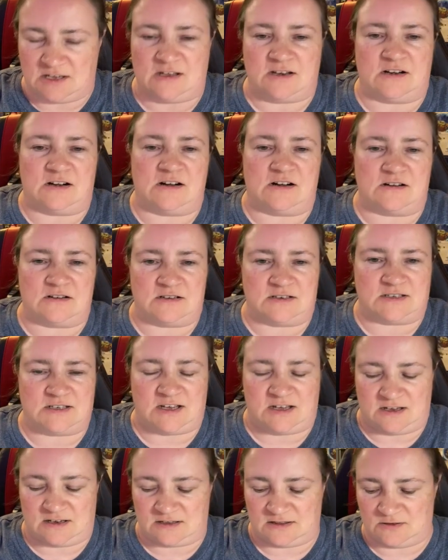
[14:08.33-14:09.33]
had a heart
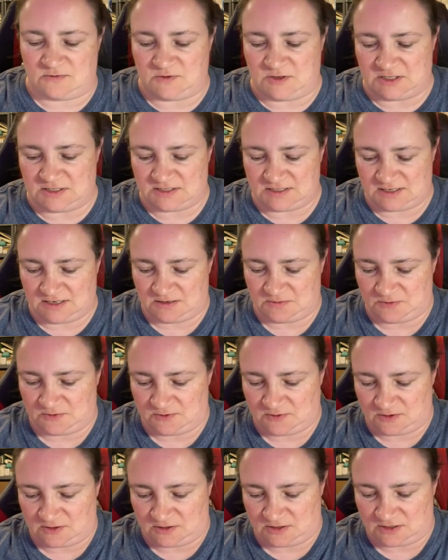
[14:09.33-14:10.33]
attack the
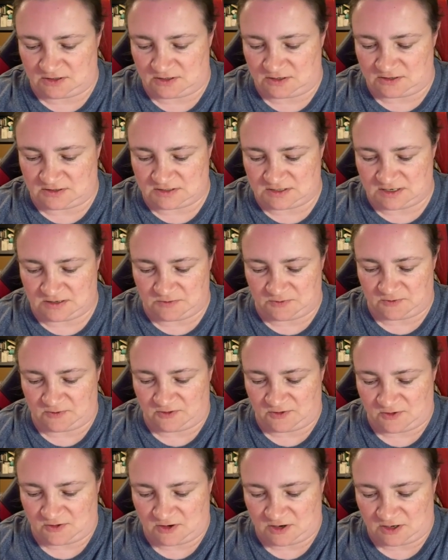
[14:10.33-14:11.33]
Thursday
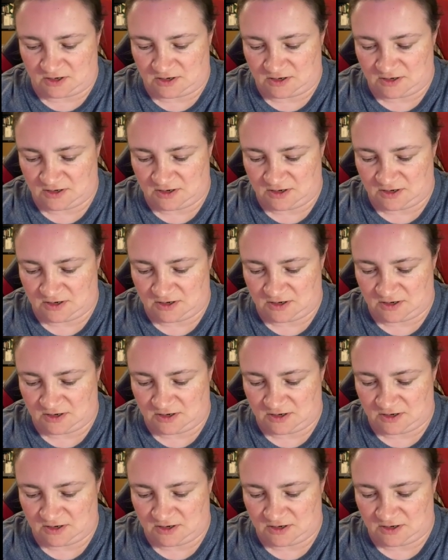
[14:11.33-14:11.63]
before,